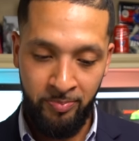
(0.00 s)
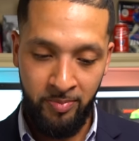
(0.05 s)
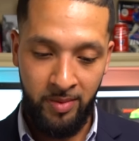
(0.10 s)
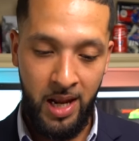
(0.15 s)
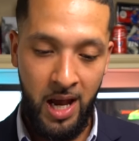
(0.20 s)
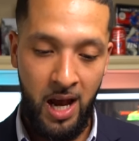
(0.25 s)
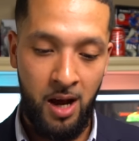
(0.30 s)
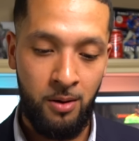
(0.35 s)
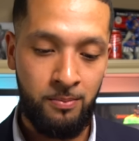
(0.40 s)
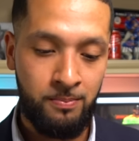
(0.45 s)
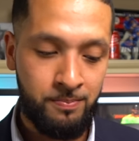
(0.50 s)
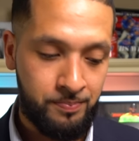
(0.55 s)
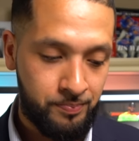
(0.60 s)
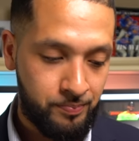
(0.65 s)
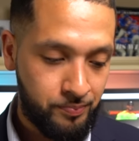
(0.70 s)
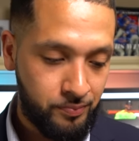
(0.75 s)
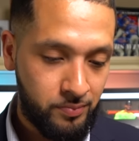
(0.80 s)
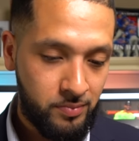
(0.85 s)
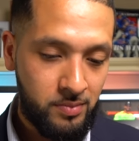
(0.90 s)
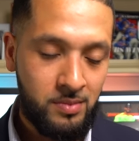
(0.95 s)
Now,
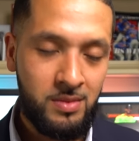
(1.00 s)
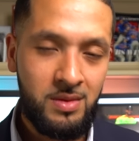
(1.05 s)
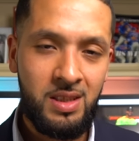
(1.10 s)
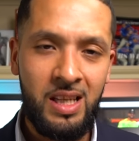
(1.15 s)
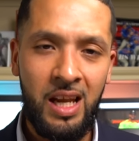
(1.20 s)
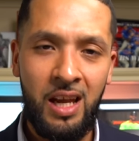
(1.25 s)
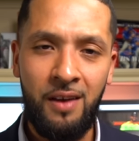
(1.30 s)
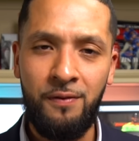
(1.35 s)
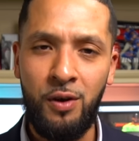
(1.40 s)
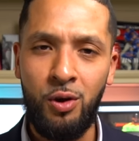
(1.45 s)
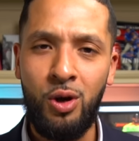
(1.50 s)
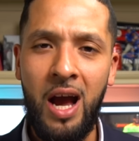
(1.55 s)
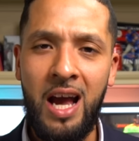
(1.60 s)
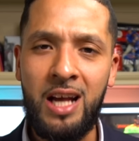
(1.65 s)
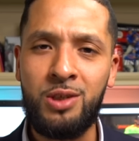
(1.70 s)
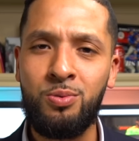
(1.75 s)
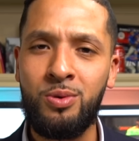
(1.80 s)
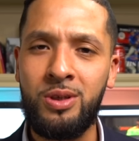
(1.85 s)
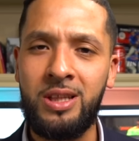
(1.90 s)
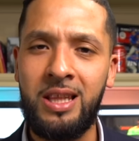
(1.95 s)
if you
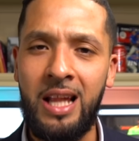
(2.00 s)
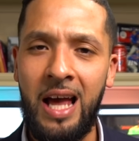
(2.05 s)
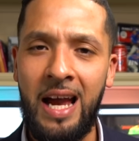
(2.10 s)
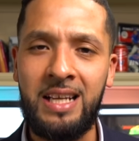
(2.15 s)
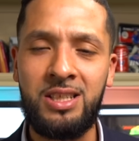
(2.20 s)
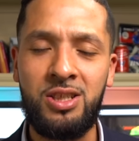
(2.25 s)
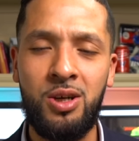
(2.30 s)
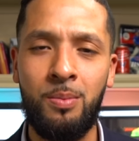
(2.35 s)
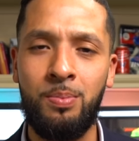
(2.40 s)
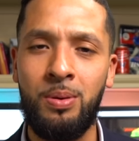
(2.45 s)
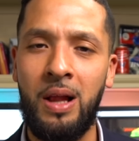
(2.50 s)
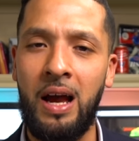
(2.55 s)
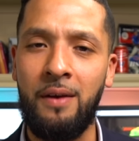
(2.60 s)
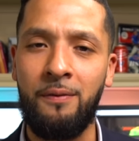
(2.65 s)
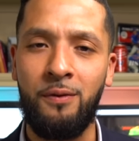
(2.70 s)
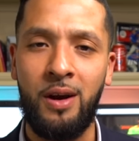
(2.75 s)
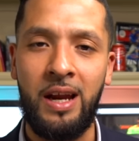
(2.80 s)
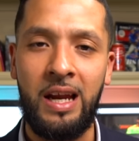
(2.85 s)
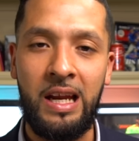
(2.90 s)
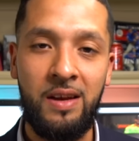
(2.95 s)
guys would like to apply
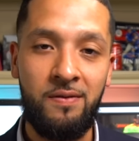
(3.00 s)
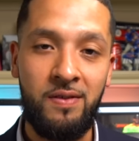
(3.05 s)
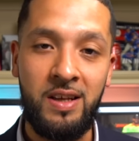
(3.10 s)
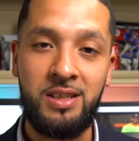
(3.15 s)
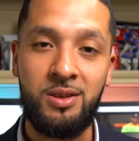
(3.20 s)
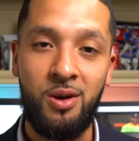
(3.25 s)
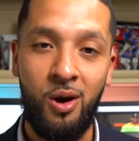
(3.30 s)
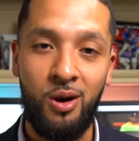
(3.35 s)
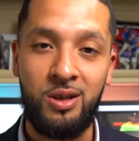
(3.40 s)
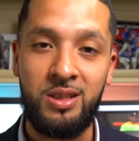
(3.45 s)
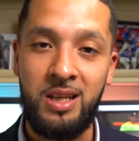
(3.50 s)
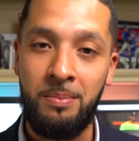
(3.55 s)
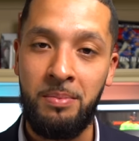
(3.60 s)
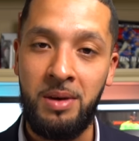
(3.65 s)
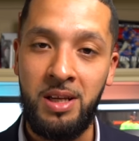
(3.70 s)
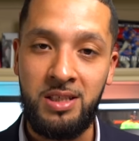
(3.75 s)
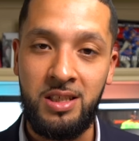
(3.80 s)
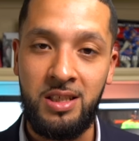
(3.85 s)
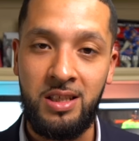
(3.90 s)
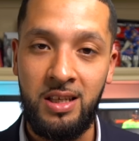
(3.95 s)
for any of these cards I
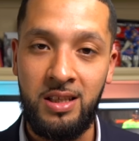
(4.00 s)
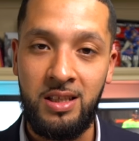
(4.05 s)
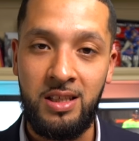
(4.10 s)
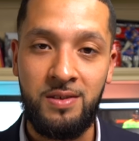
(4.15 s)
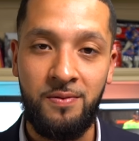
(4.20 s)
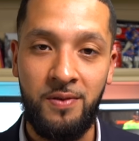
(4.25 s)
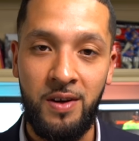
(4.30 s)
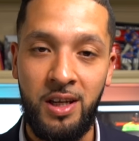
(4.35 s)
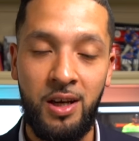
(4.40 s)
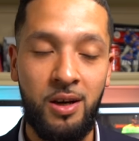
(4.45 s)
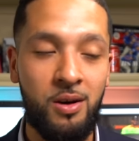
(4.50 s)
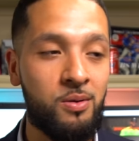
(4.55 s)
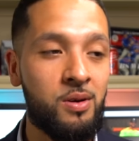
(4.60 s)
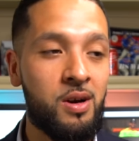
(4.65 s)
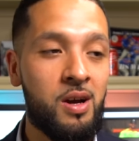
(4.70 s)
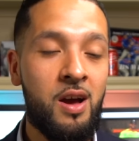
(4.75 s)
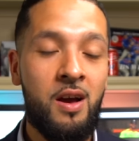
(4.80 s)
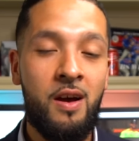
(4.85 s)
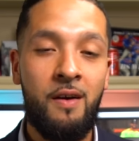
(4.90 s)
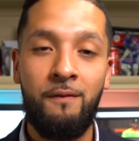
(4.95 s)
mentioned in this video,
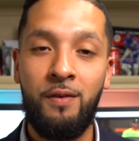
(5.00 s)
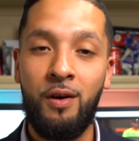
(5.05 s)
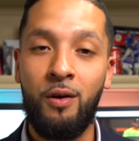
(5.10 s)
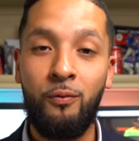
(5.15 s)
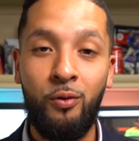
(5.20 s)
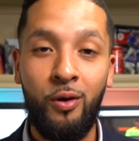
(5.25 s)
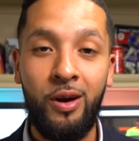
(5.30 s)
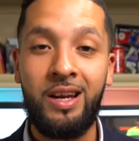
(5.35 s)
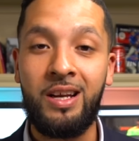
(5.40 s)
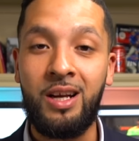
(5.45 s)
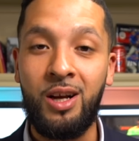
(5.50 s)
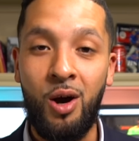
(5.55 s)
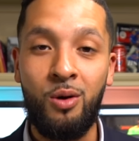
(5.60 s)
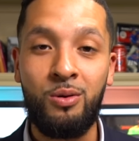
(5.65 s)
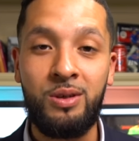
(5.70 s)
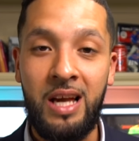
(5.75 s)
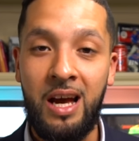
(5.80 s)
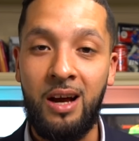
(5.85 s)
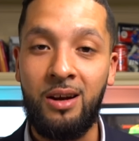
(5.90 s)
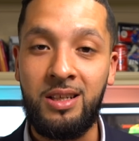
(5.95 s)
feel free to go
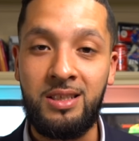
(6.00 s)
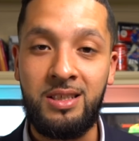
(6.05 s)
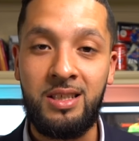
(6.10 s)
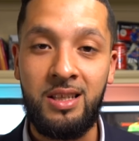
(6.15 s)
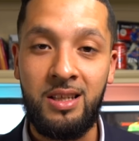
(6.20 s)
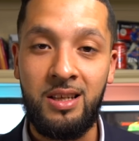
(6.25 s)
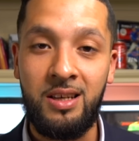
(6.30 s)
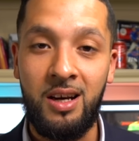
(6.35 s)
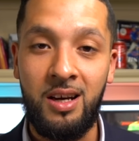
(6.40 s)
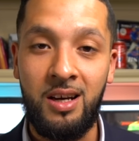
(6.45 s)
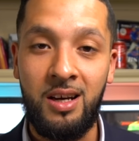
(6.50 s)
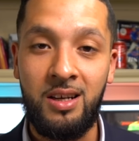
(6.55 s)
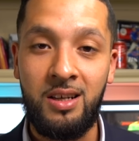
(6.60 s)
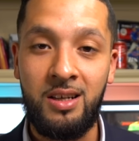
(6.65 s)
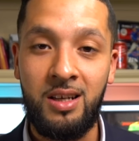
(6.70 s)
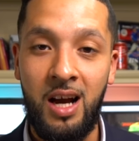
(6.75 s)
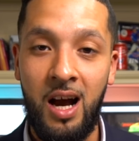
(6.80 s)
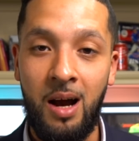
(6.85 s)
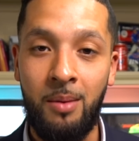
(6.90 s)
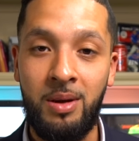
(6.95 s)
down into the
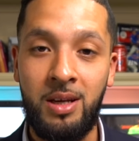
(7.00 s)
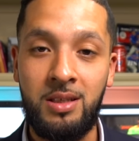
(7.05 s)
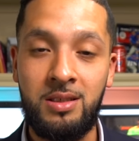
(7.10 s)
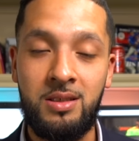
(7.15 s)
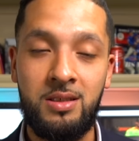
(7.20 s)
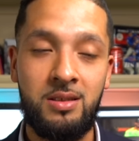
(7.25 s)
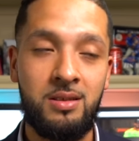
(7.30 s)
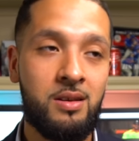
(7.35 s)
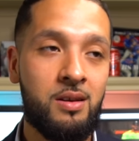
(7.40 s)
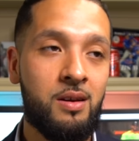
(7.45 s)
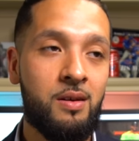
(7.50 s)
comments.